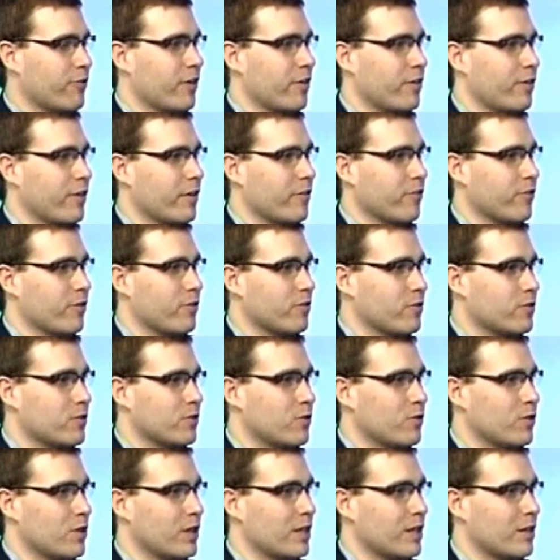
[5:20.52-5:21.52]
interesting things that you're
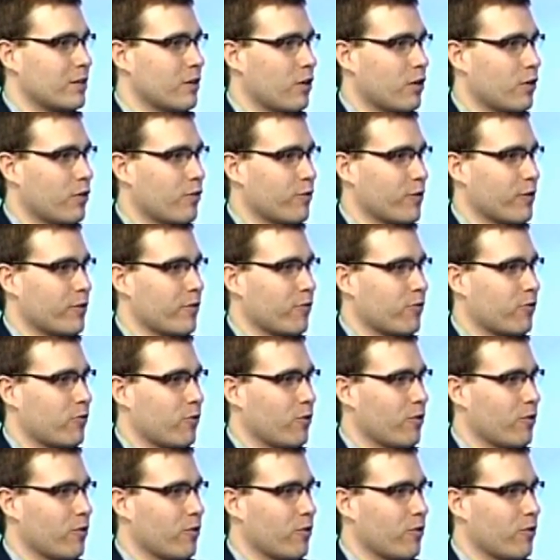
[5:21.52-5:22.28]
doing uh, over at the